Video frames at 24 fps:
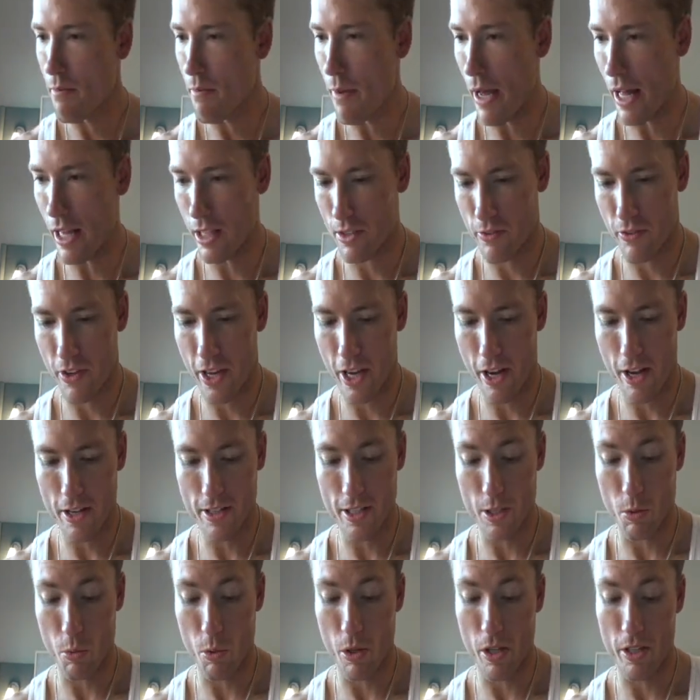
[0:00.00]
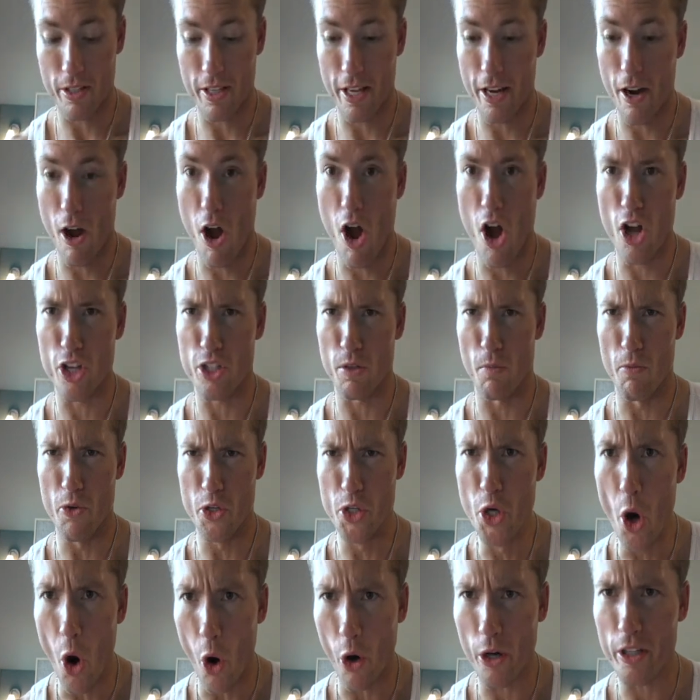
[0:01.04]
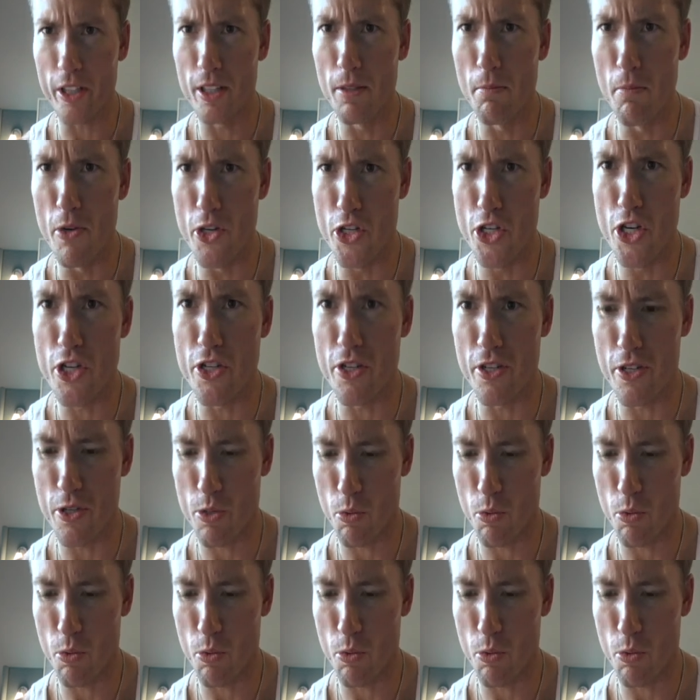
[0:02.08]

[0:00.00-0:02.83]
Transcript: Battles of Chaos, as well as that awesome Dark Magician